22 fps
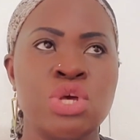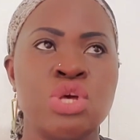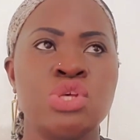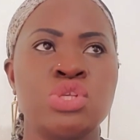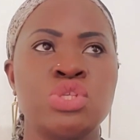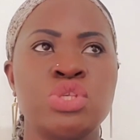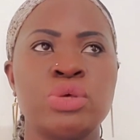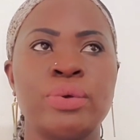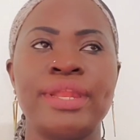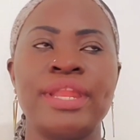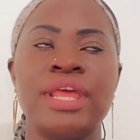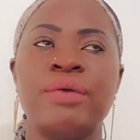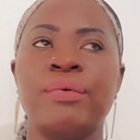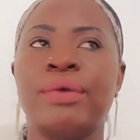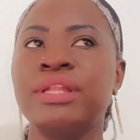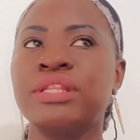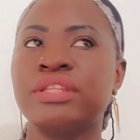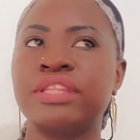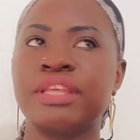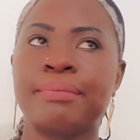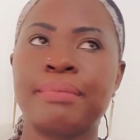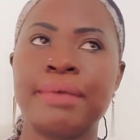So when I went
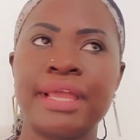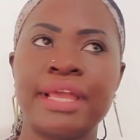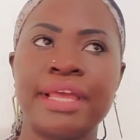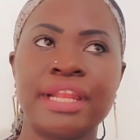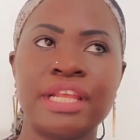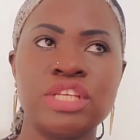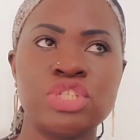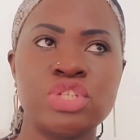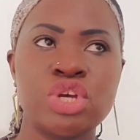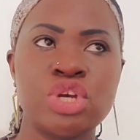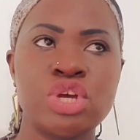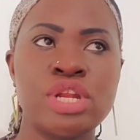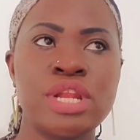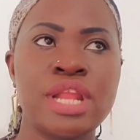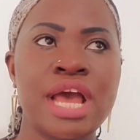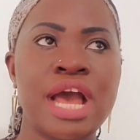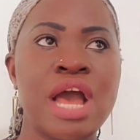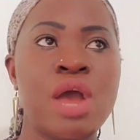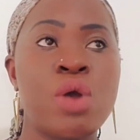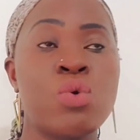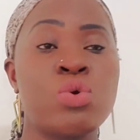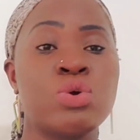to the immigration,
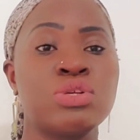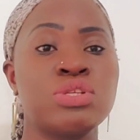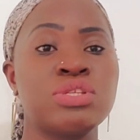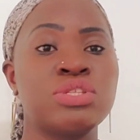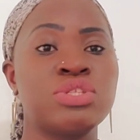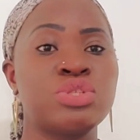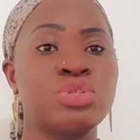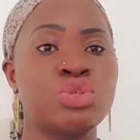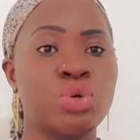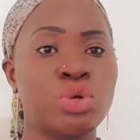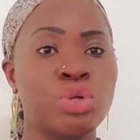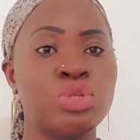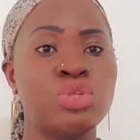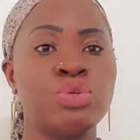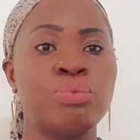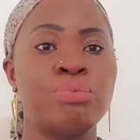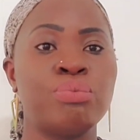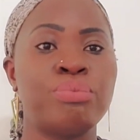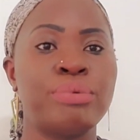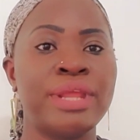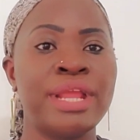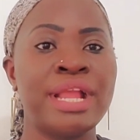I was told to
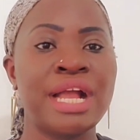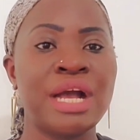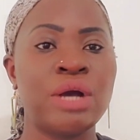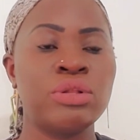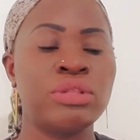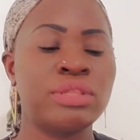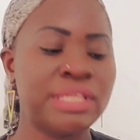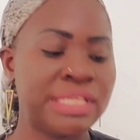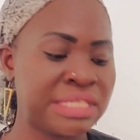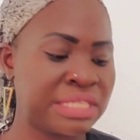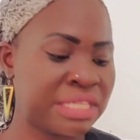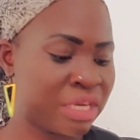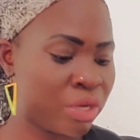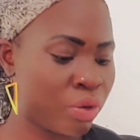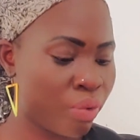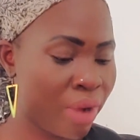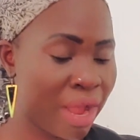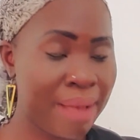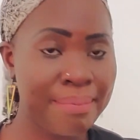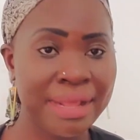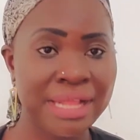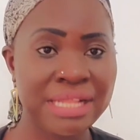bring out these
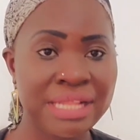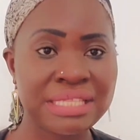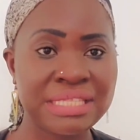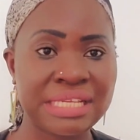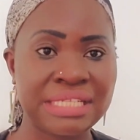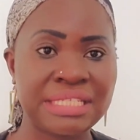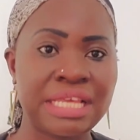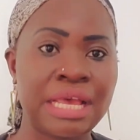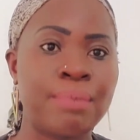requirements that I'm